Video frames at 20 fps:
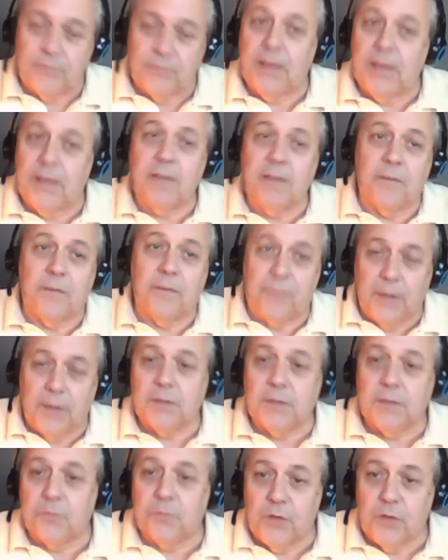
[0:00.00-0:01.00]
if they
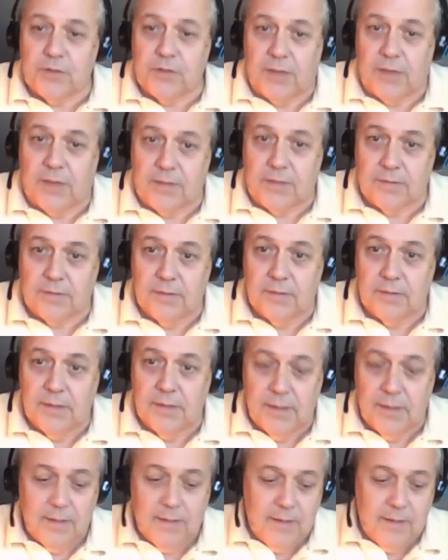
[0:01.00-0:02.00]
fail the first test,
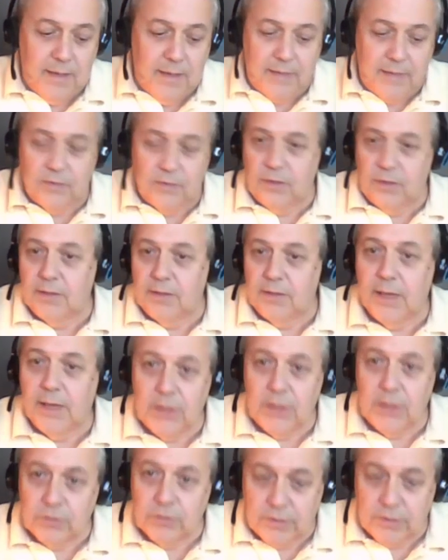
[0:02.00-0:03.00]
either they're not
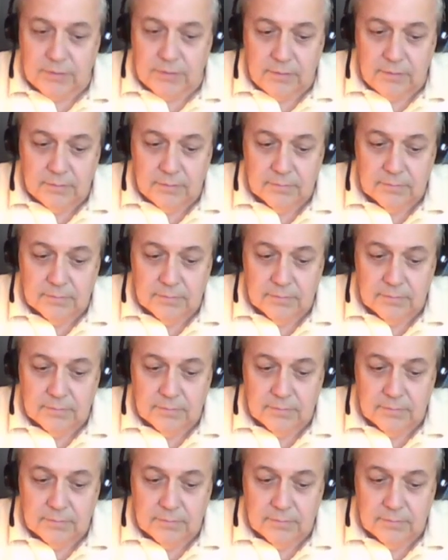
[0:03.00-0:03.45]
interested,